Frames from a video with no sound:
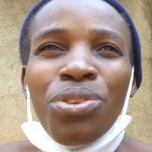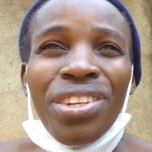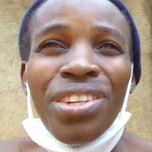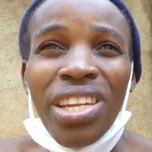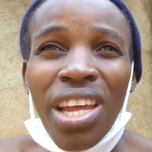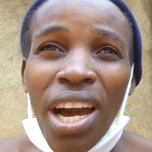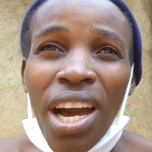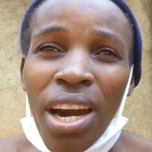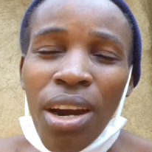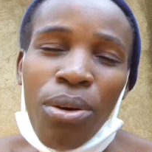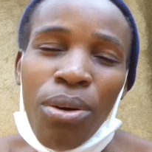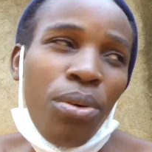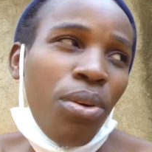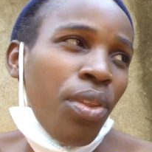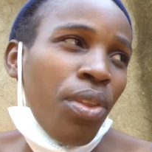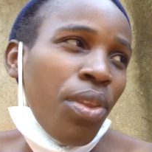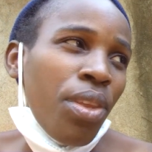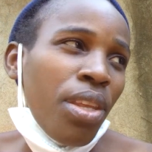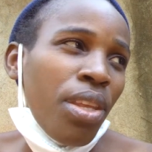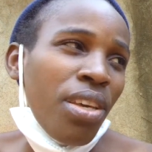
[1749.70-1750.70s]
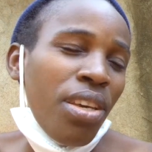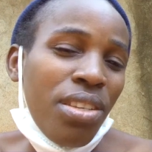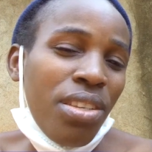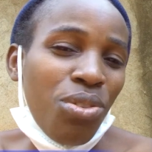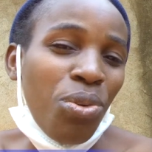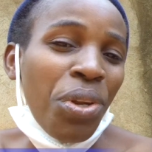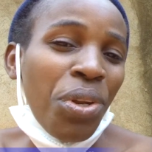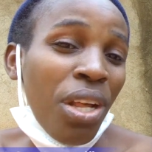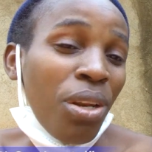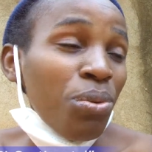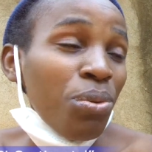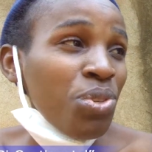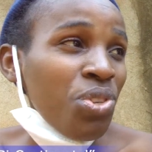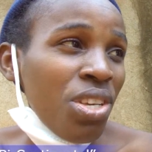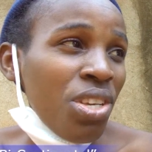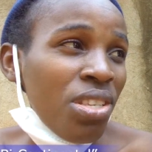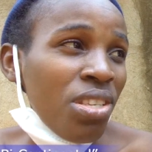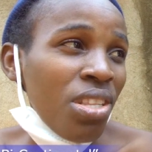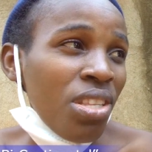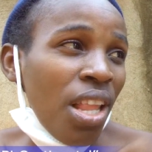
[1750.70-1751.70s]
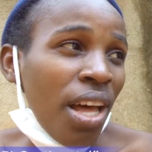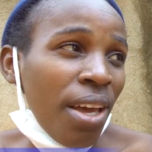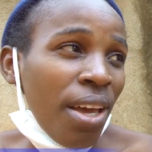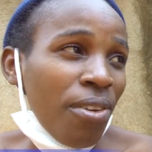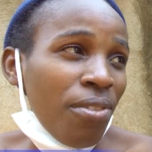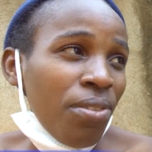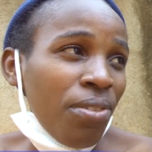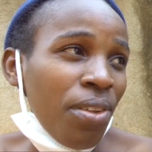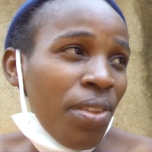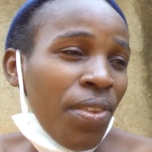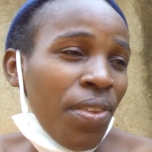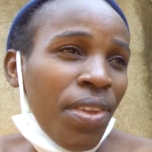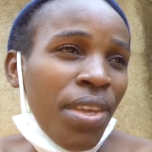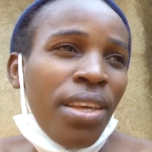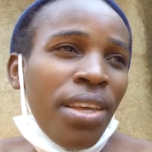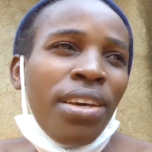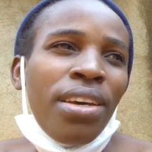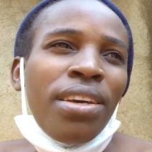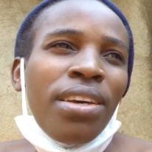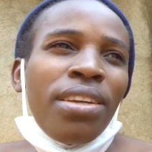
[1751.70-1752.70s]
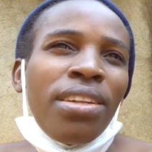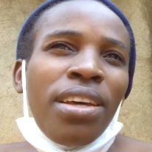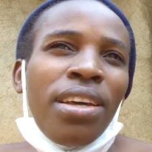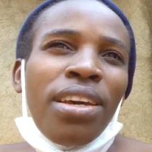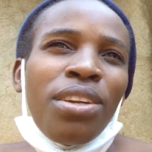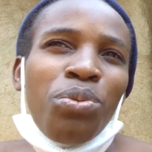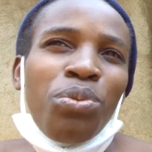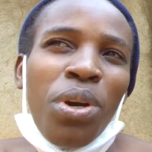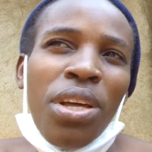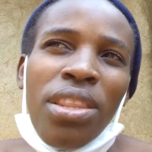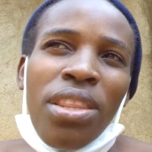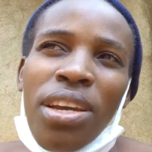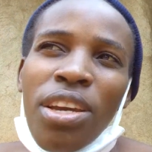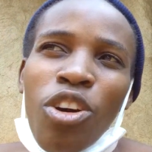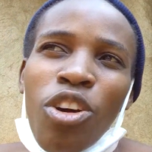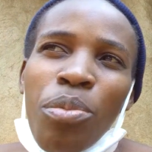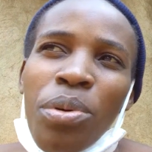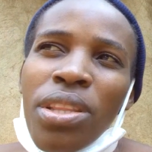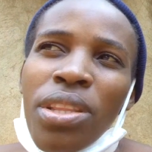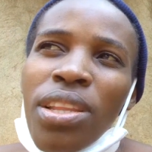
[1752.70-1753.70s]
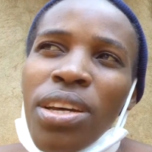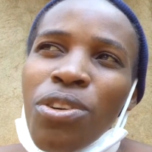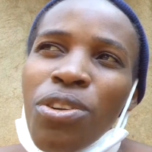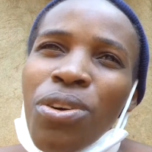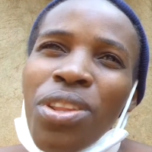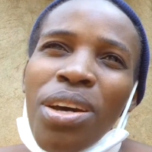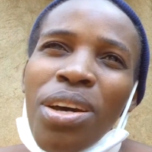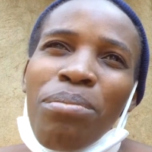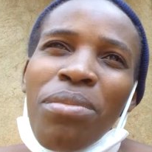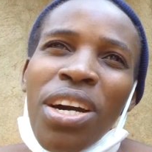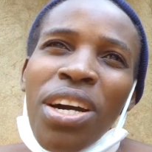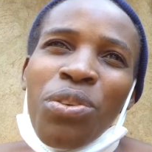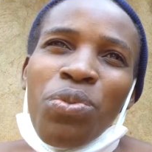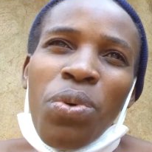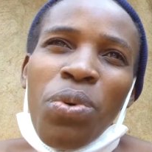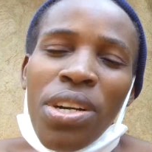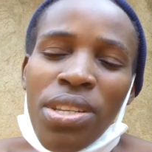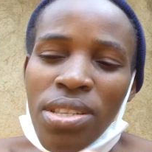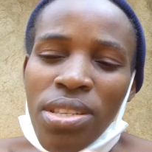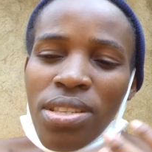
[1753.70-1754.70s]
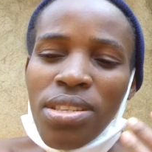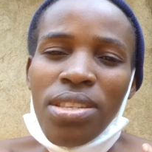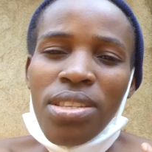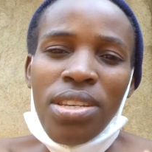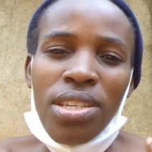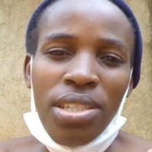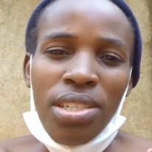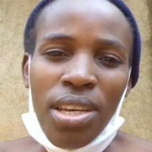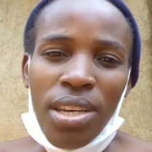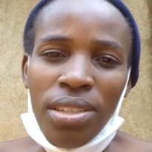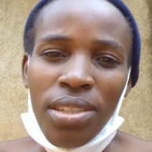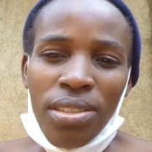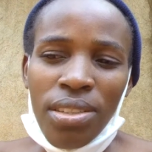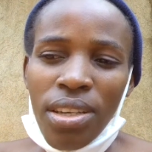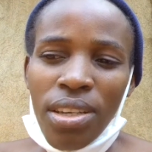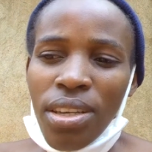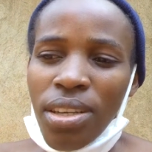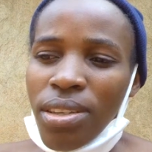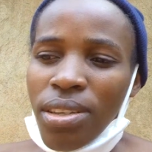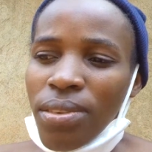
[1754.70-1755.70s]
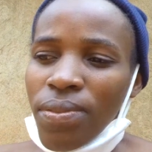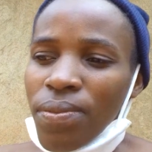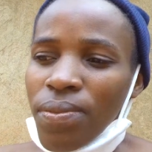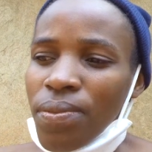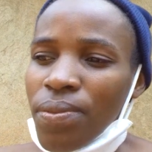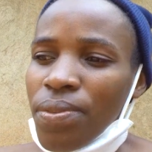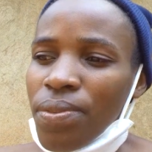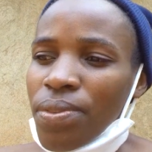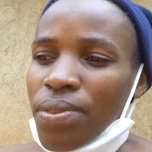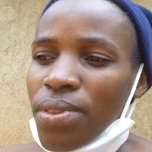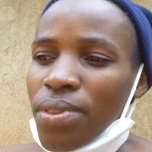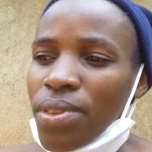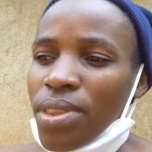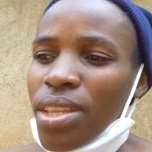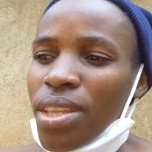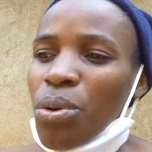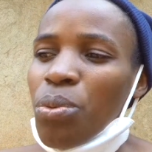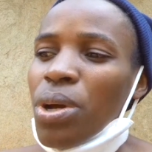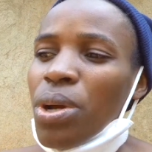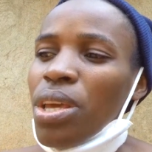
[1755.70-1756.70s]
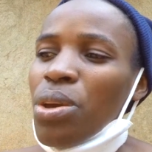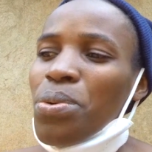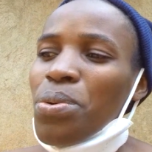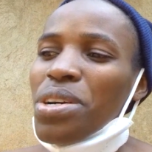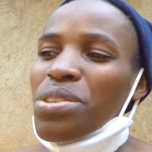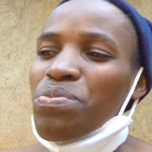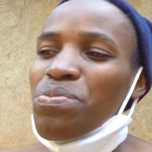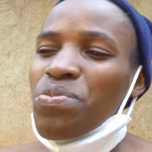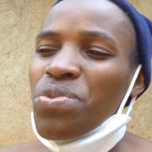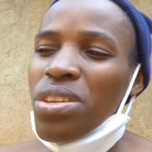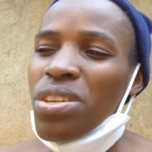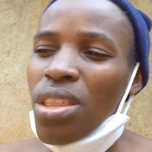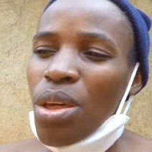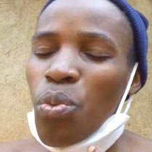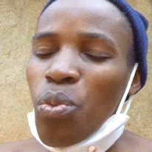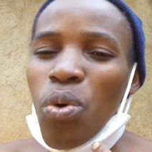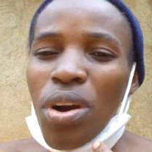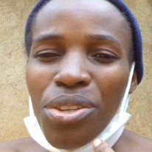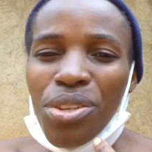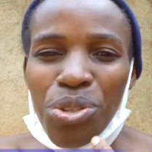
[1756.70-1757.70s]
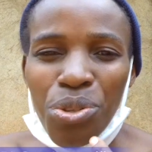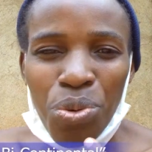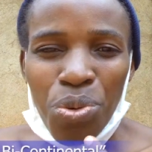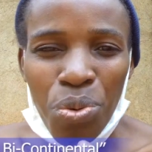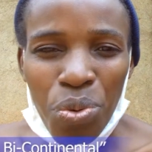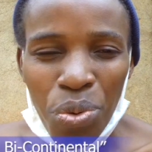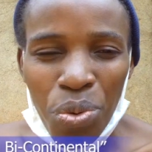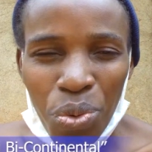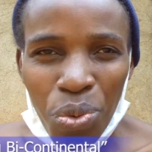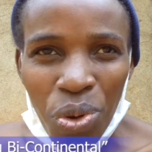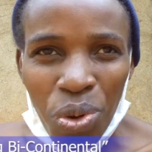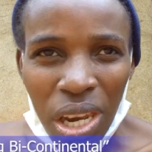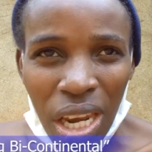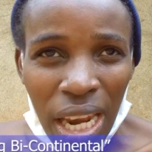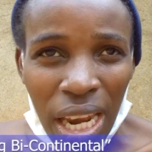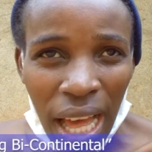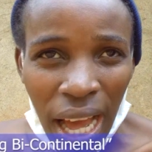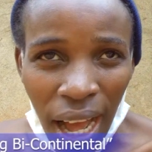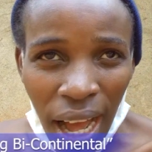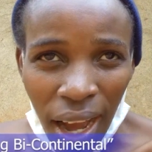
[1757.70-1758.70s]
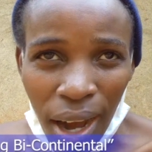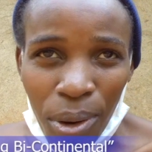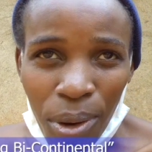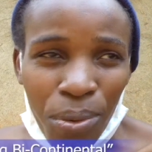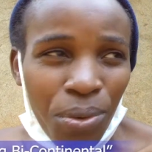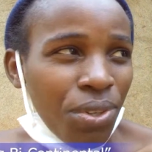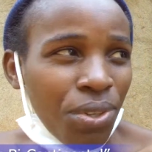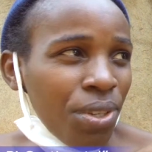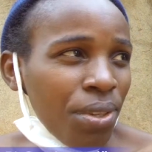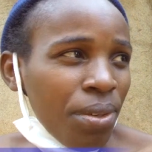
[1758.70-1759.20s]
now. He's going to lose his life. And when they opened the door, the man was seated, and the way he was breathing was too loud.